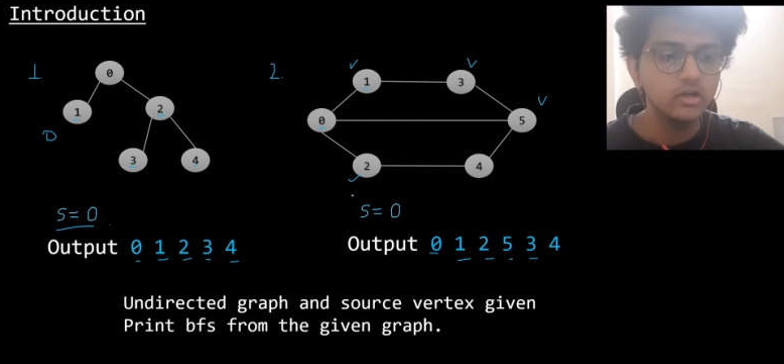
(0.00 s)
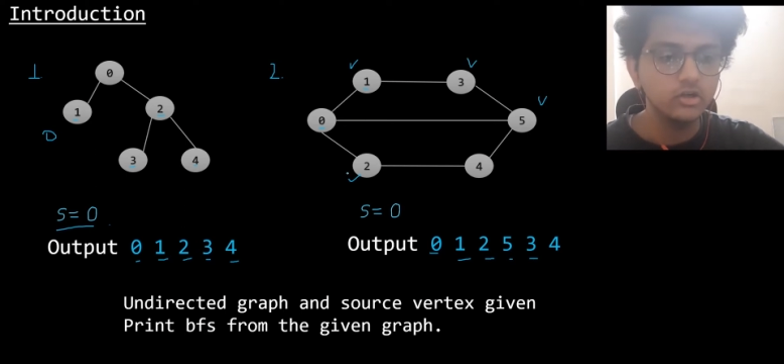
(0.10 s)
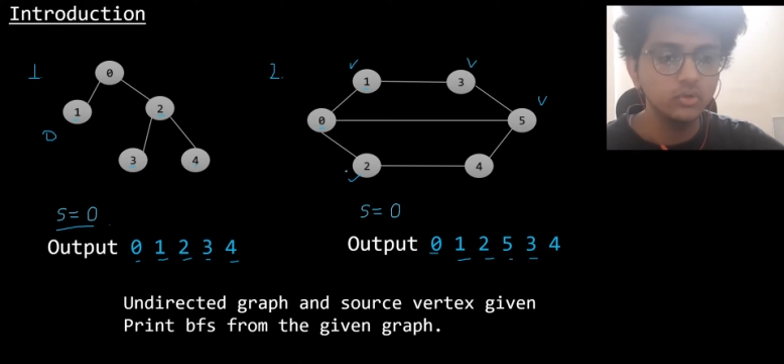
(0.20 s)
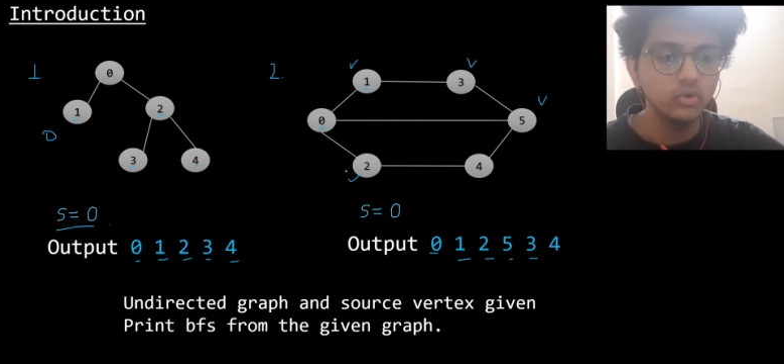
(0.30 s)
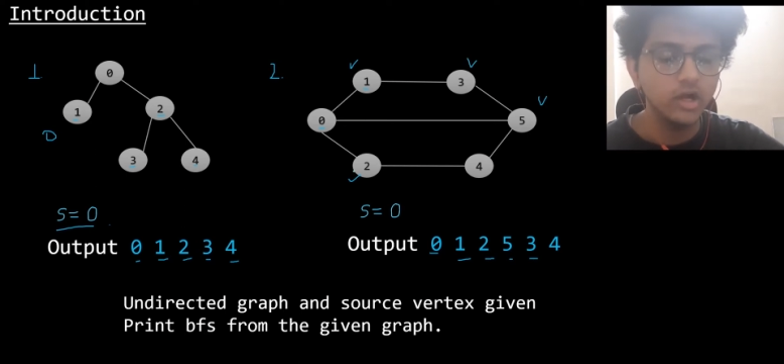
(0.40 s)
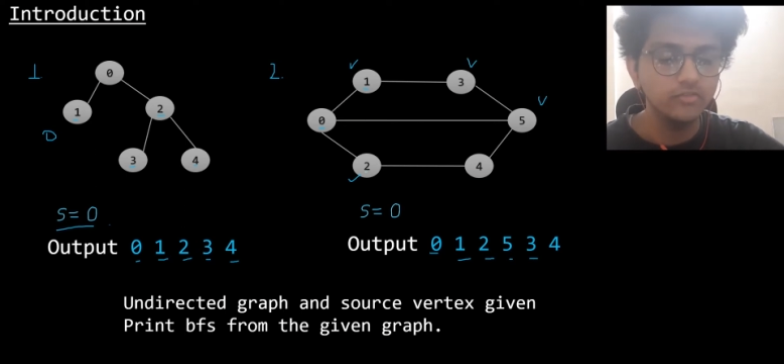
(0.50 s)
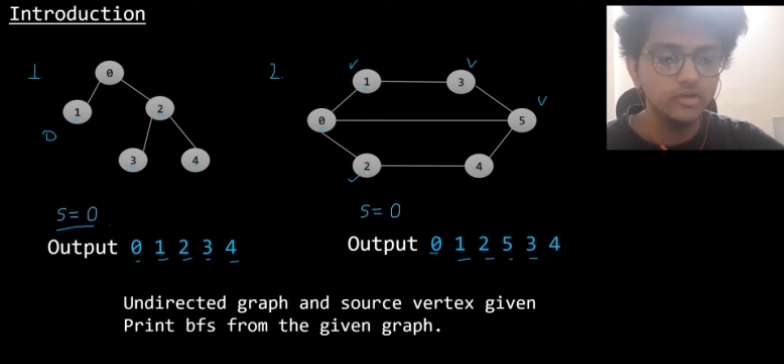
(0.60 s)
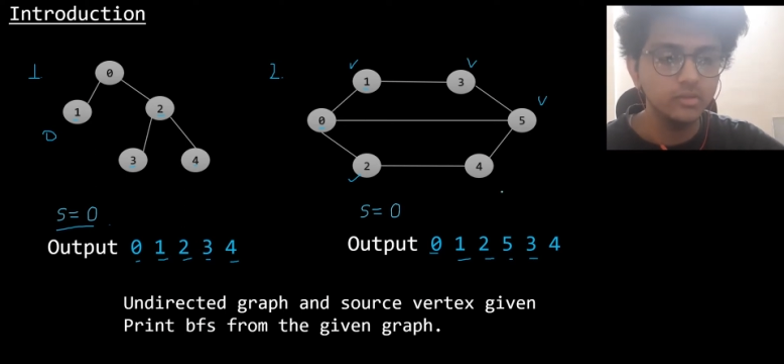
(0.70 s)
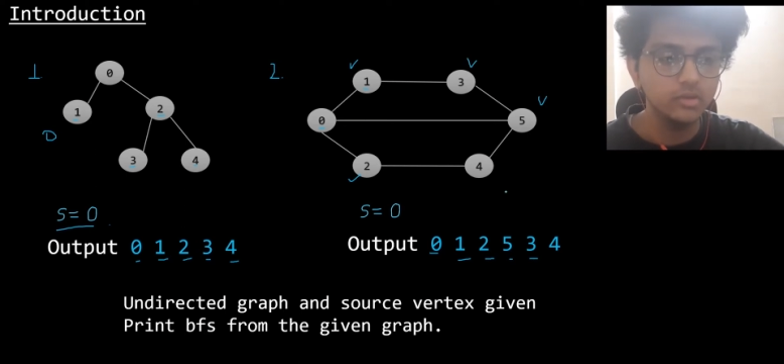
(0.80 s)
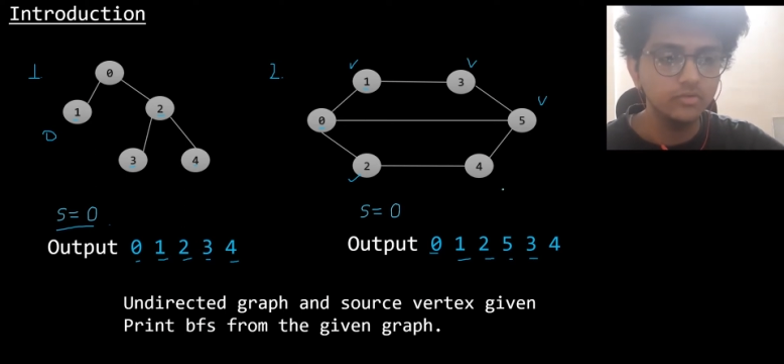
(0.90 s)
2 have
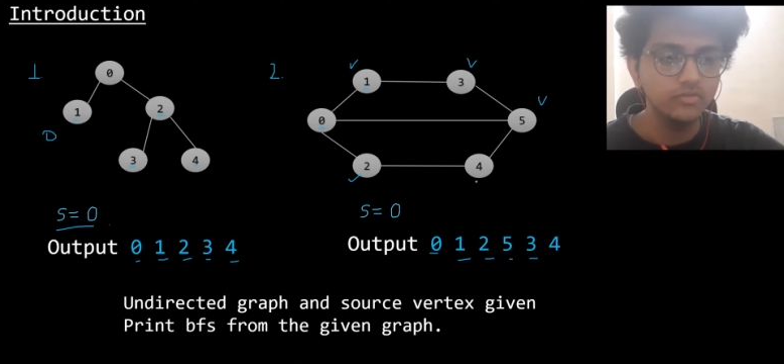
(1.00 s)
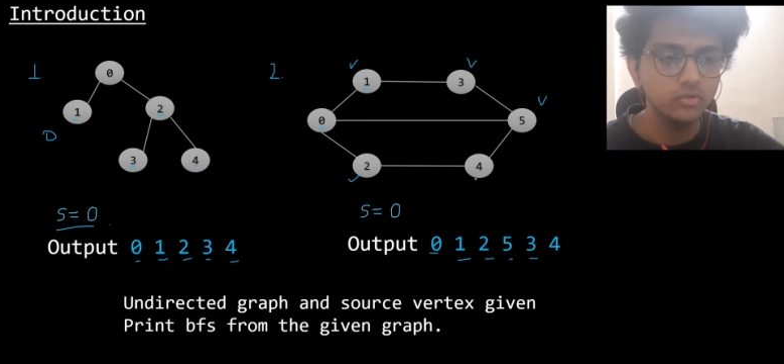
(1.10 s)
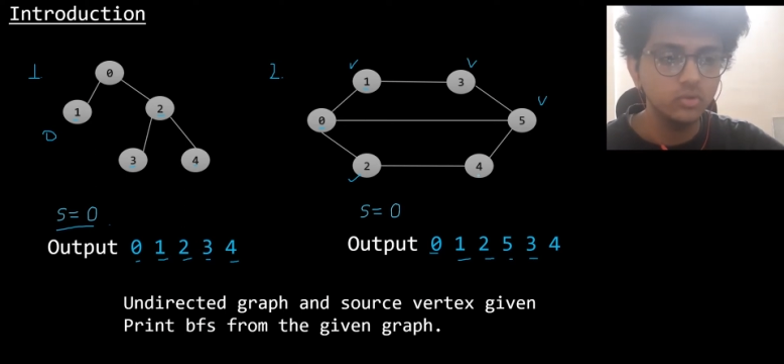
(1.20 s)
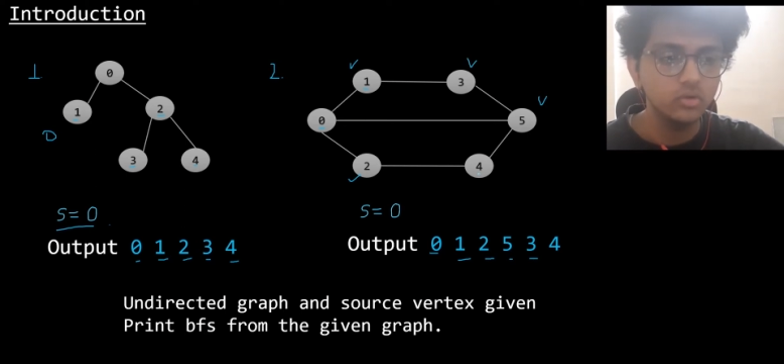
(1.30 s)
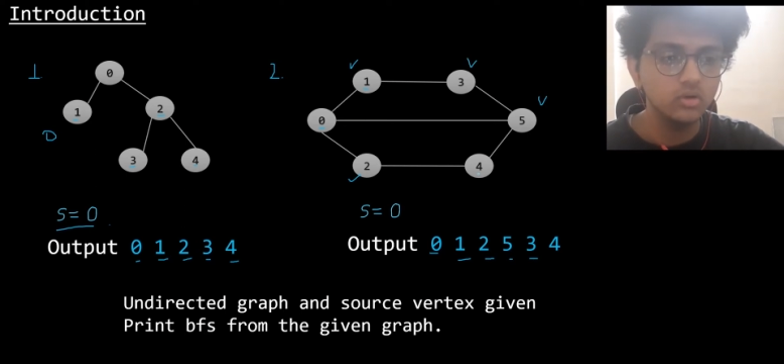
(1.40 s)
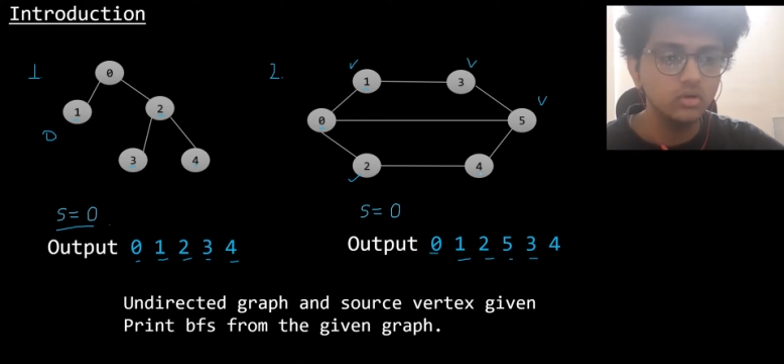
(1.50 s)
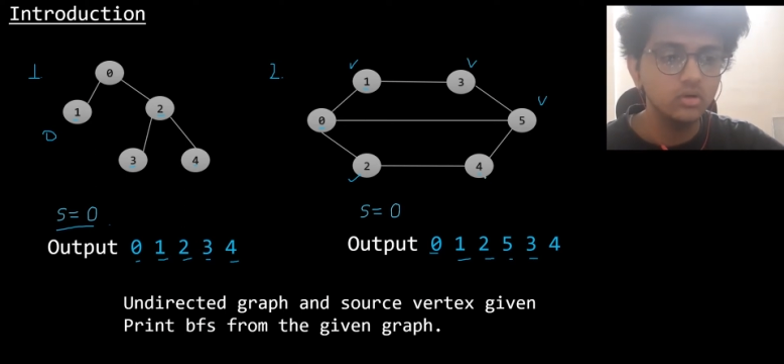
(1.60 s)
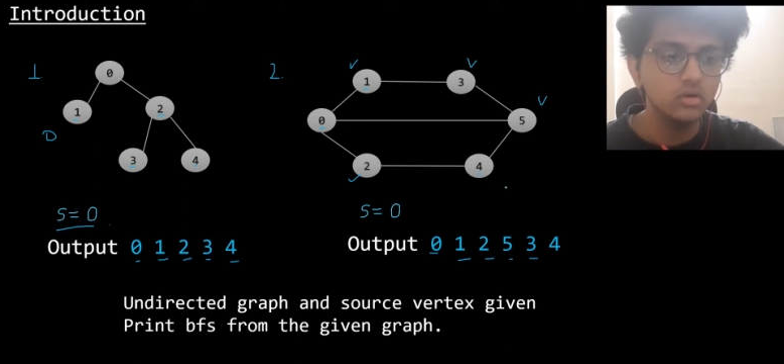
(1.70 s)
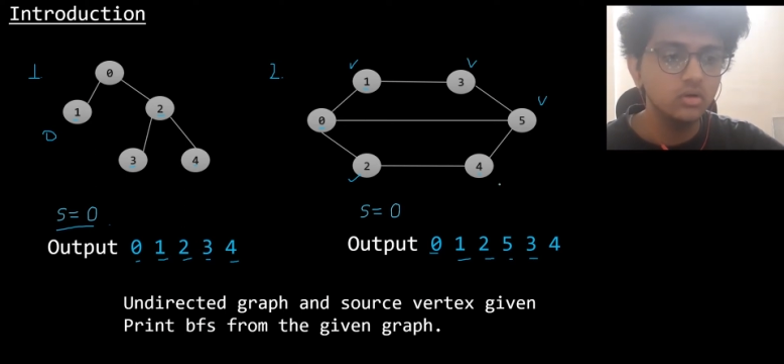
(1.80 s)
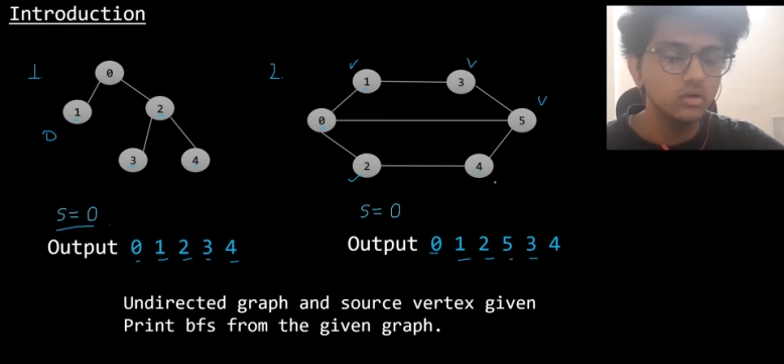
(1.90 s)
neighbor 4,
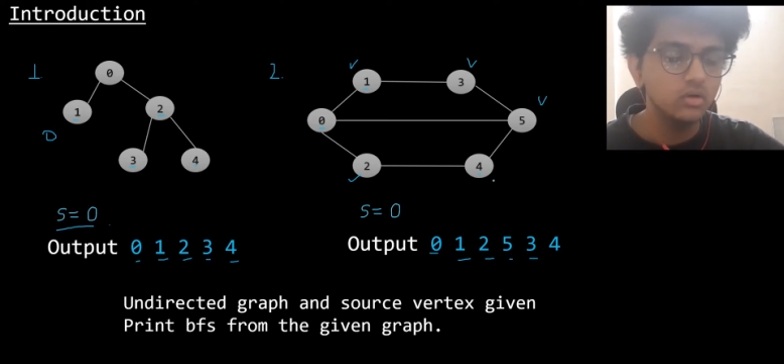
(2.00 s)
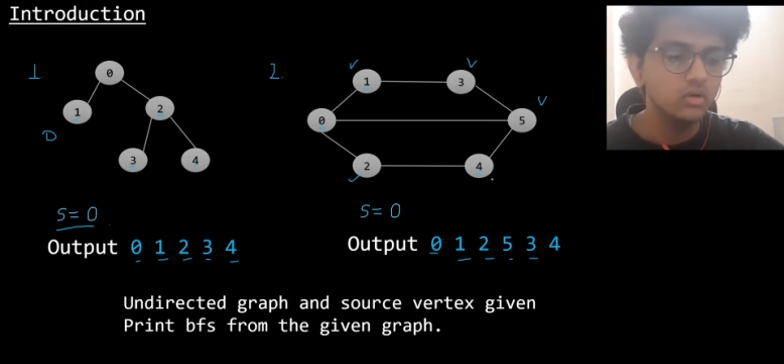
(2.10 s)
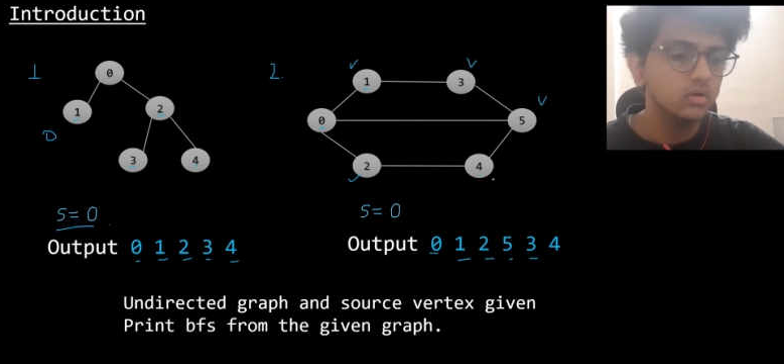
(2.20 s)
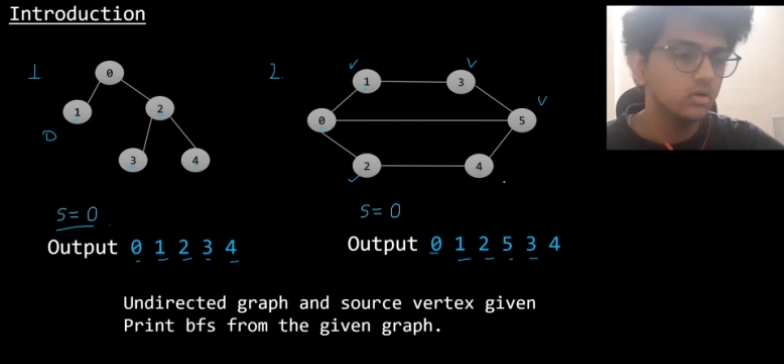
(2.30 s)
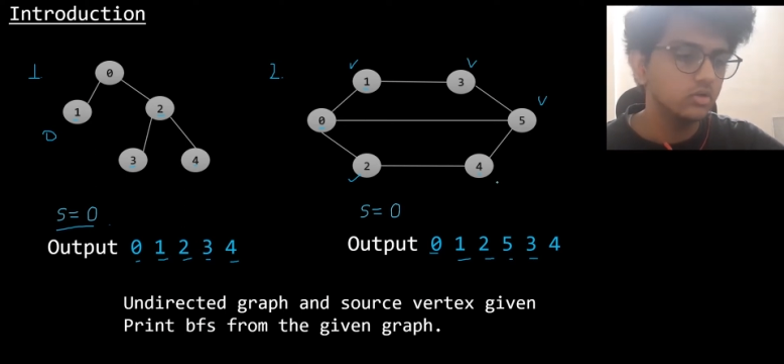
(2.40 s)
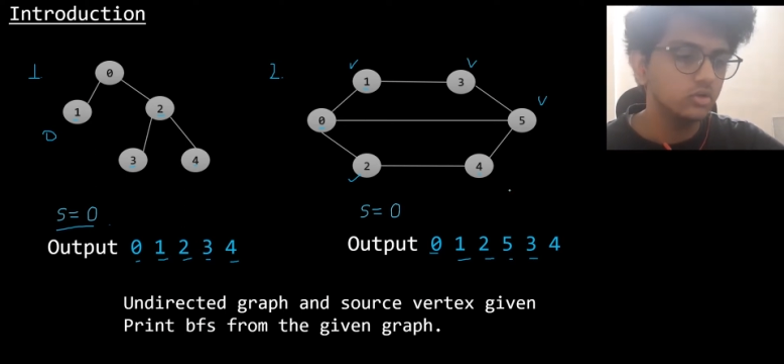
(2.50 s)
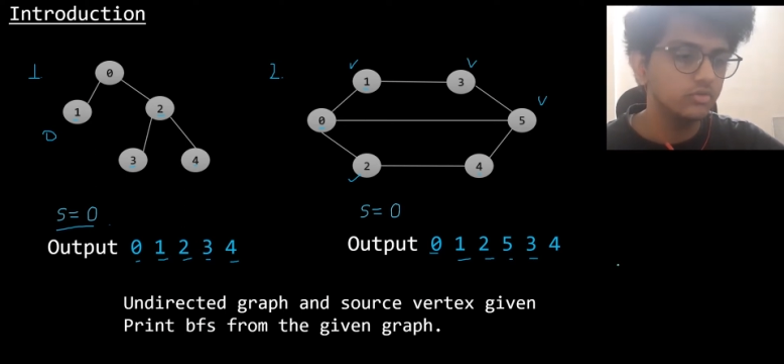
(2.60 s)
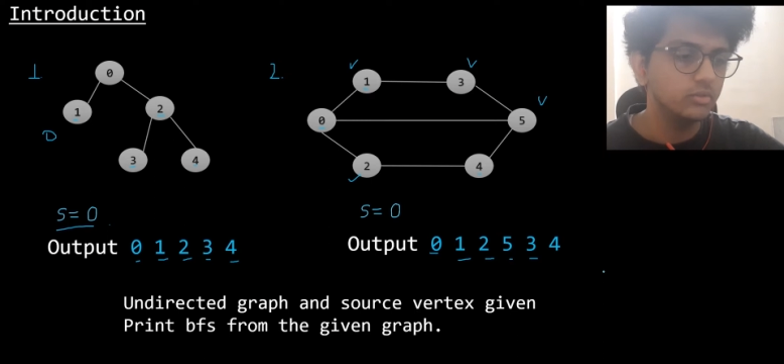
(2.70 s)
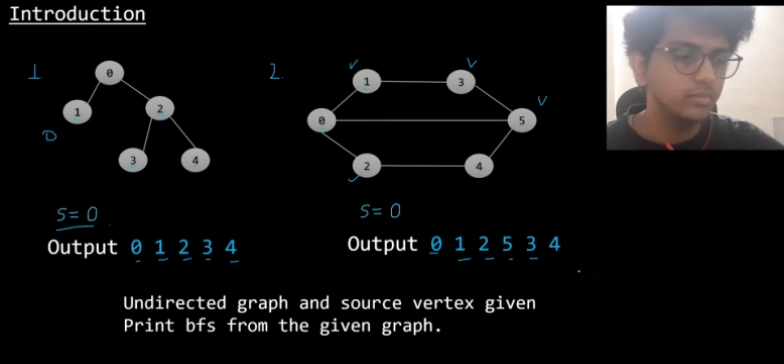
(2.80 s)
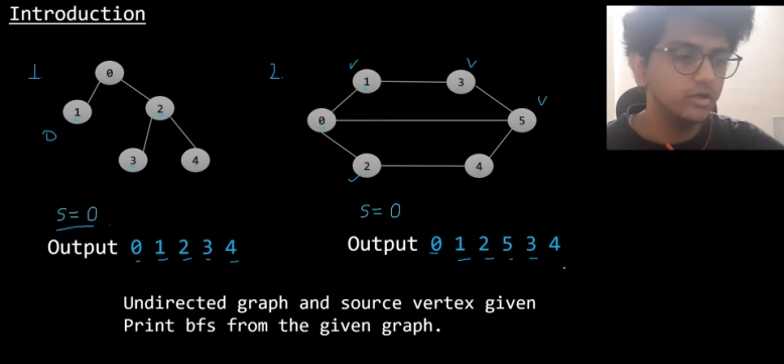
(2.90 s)
so
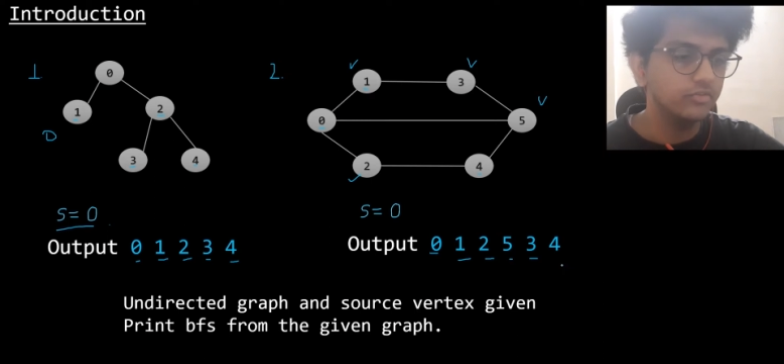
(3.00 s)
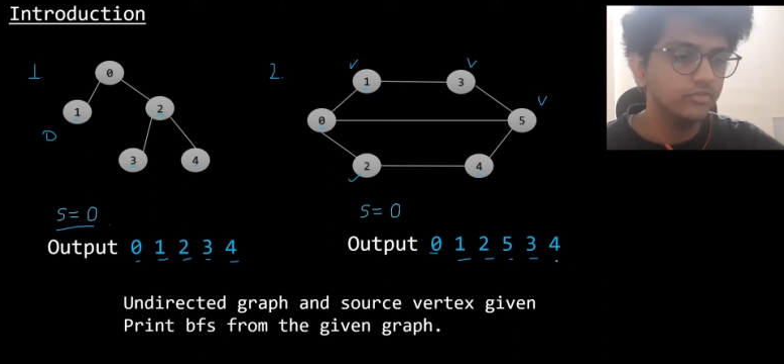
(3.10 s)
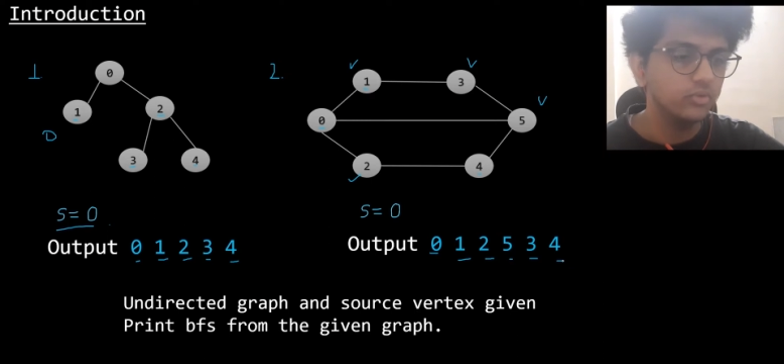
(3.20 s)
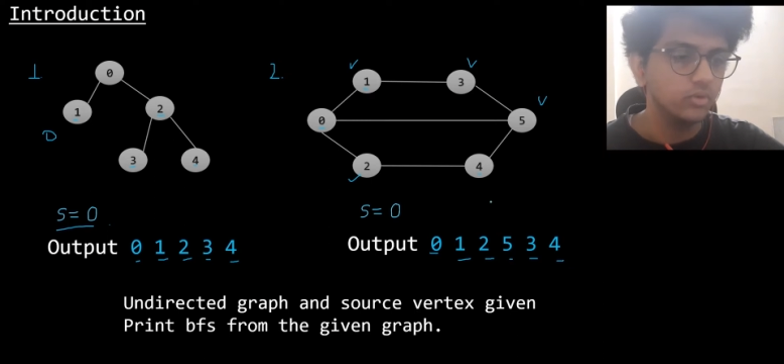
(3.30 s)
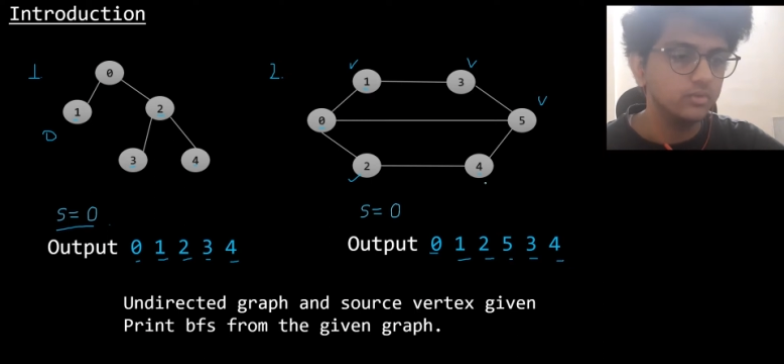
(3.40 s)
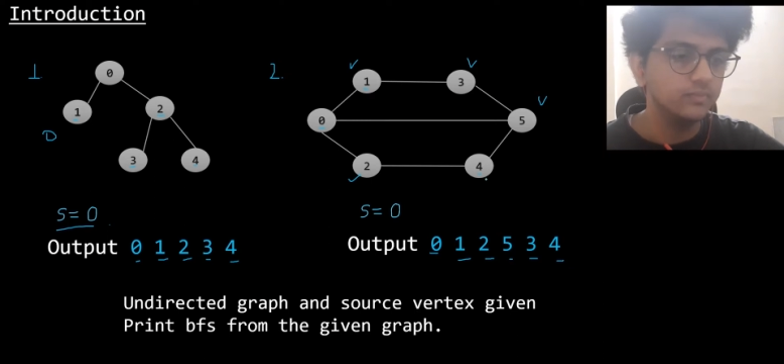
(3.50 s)
we will print 4.